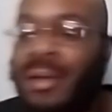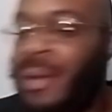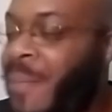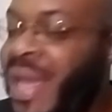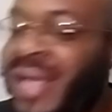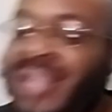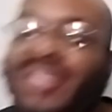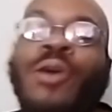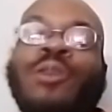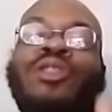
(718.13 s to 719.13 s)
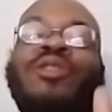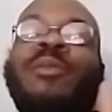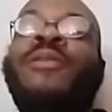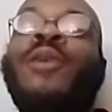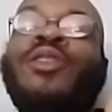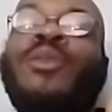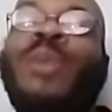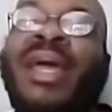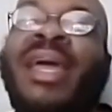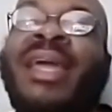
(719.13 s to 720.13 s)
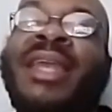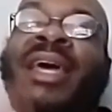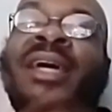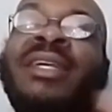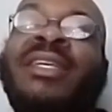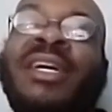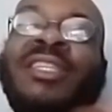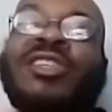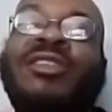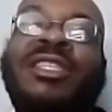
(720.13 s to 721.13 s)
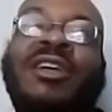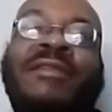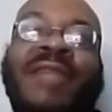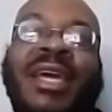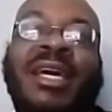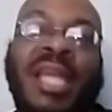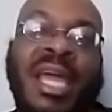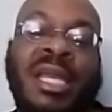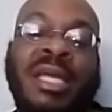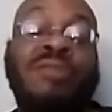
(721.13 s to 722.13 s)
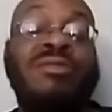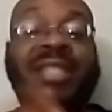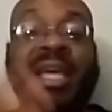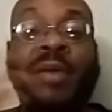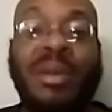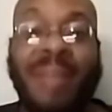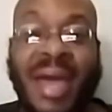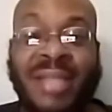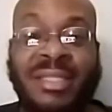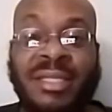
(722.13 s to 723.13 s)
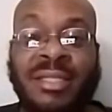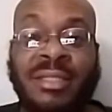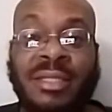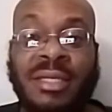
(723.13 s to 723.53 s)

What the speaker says: Megan told you before you went in there, conduct yourself like a lady. You said with a master's.